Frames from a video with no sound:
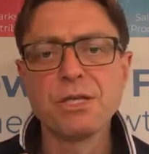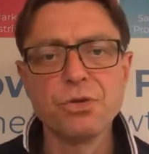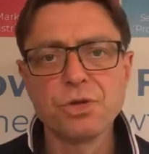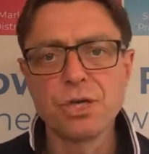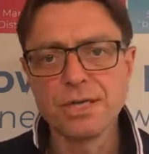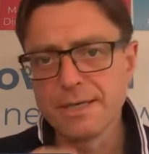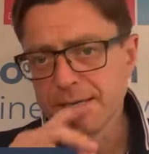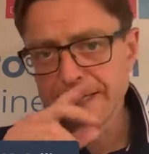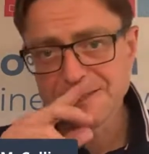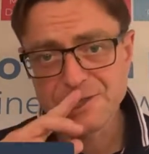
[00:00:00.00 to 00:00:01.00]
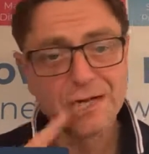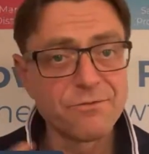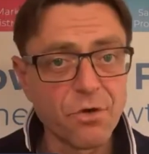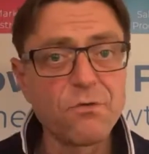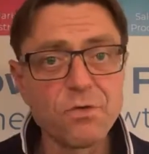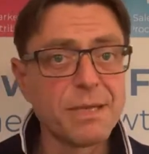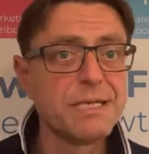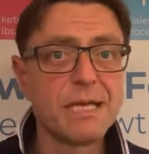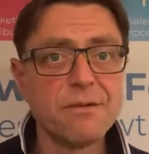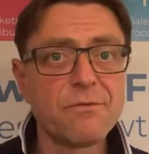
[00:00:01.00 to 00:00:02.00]
You can try and involve them
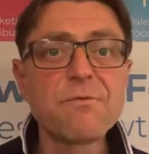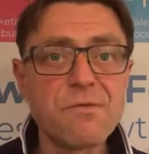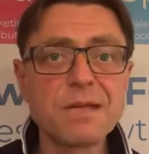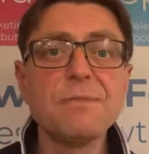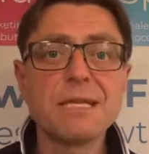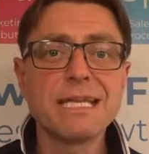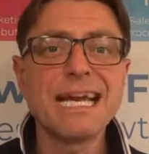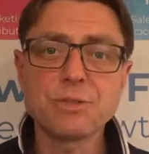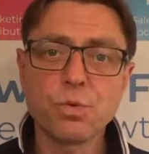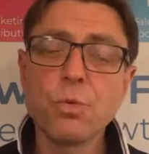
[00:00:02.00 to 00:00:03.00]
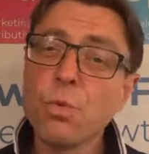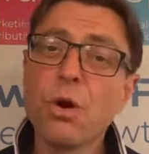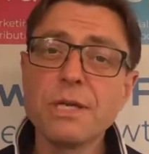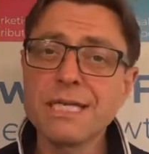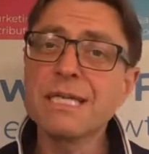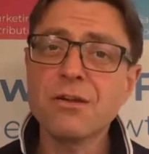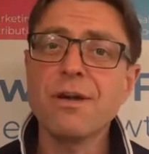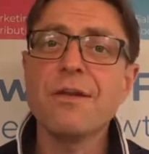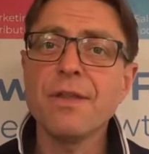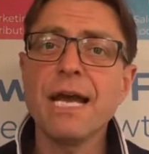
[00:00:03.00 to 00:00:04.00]
in framing the actual wording
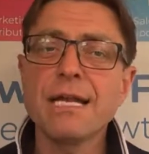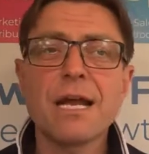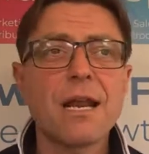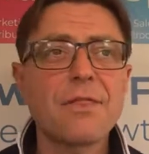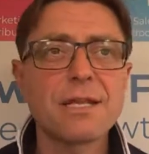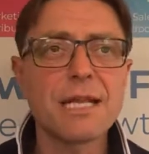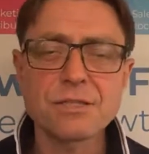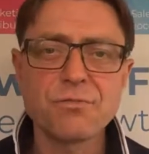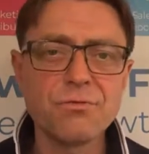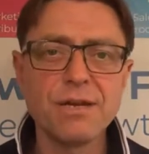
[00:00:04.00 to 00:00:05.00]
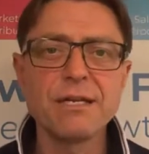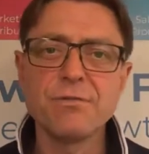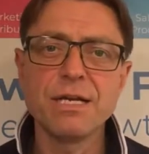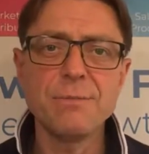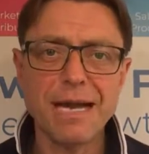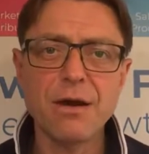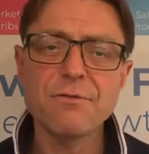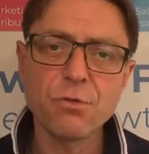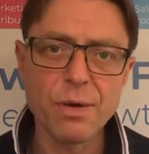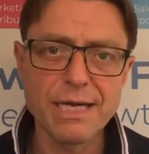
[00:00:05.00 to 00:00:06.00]
around that. And I think that's a really, really
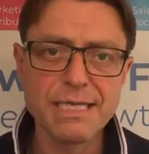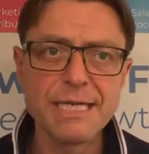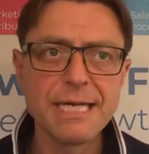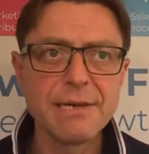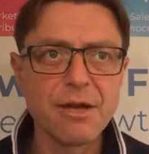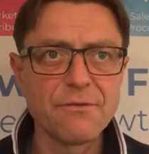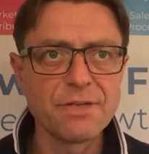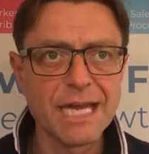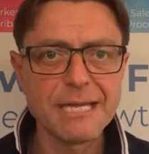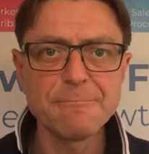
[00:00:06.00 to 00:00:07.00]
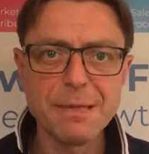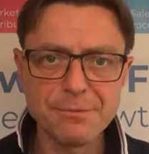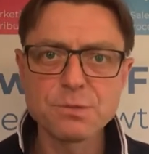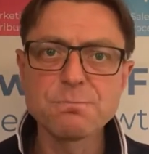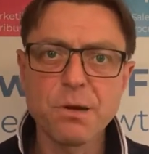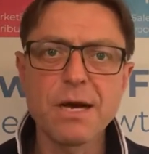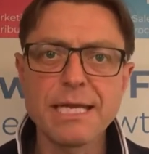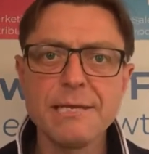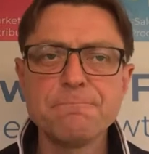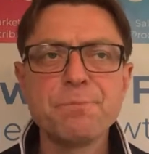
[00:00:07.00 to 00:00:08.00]
powerful way of getting people's
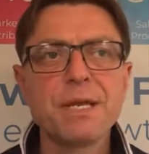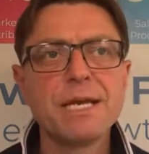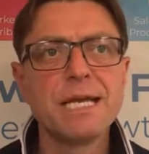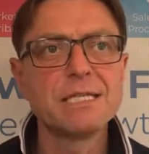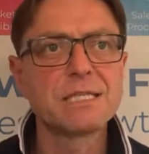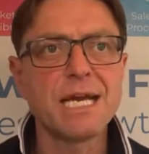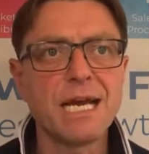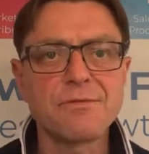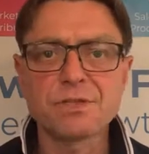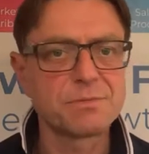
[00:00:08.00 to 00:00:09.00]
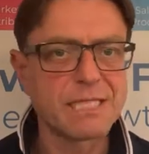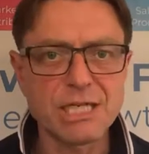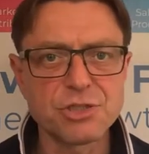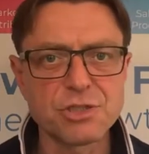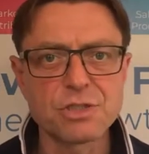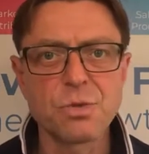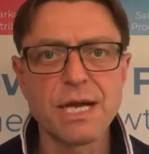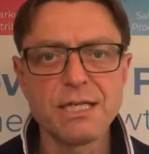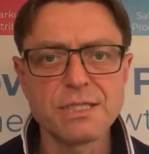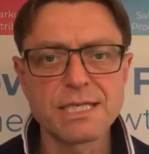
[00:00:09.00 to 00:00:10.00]
buy-in, is to have some sessions
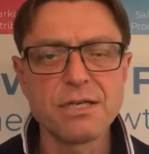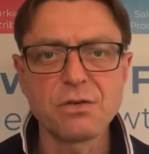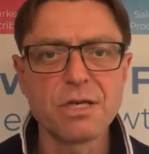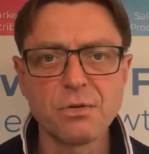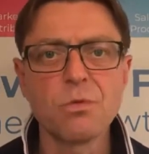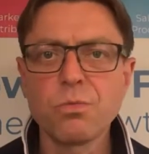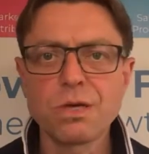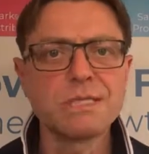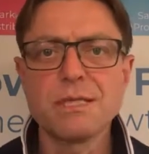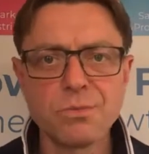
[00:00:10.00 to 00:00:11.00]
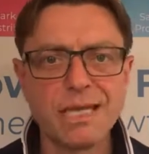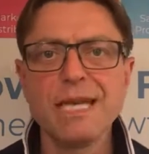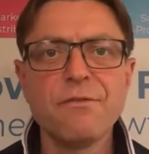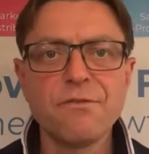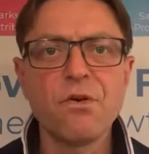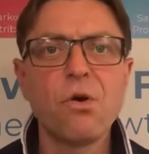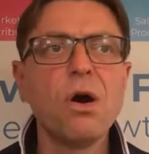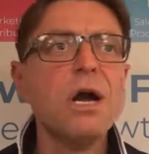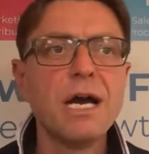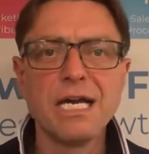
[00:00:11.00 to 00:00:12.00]
where you say, look, you know, what is it that we're here
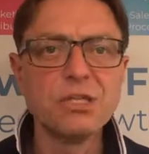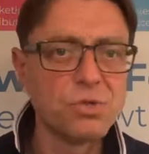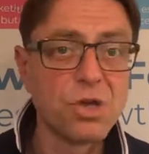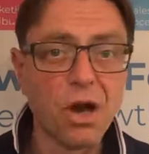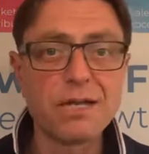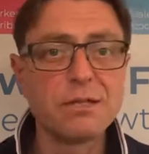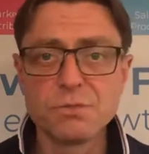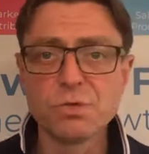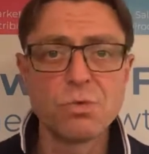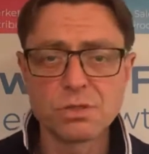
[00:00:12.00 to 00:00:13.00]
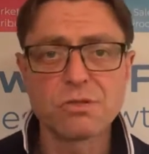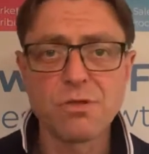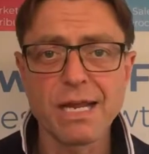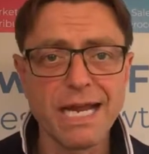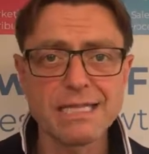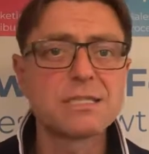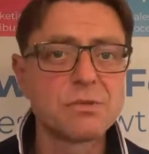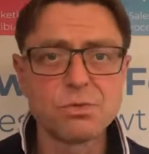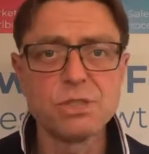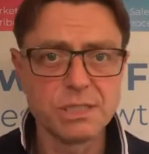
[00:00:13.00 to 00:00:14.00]
for? And you guide them towards the right
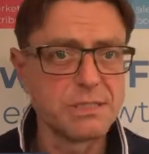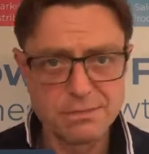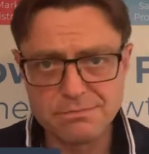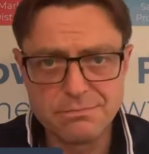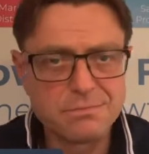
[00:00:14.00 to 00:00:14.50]
answer, which is